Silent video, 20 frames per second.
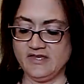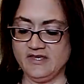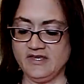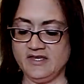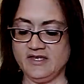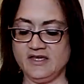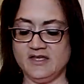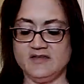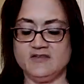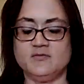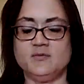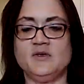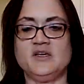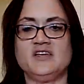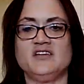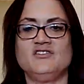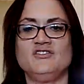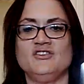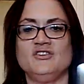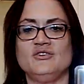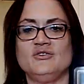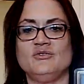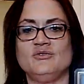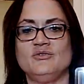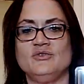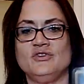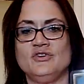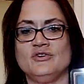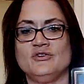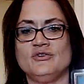Yeah, it's because
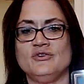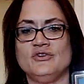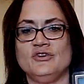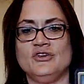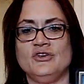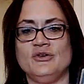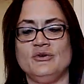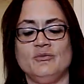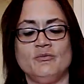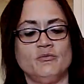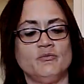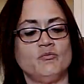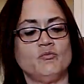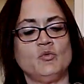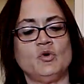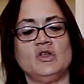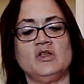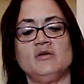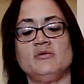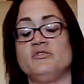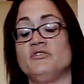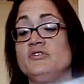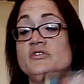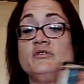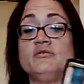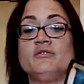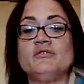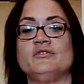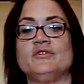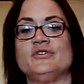you well, it was
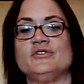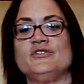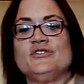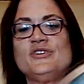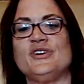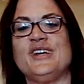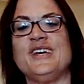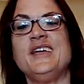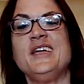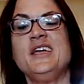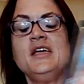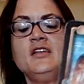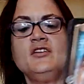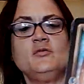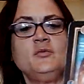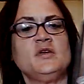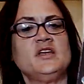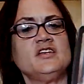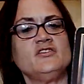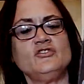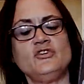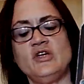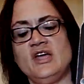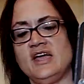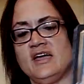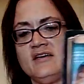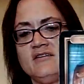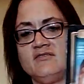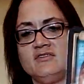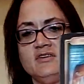in the reverse, sorry. It's because you
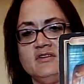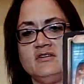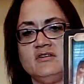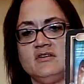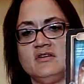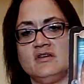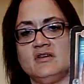haven't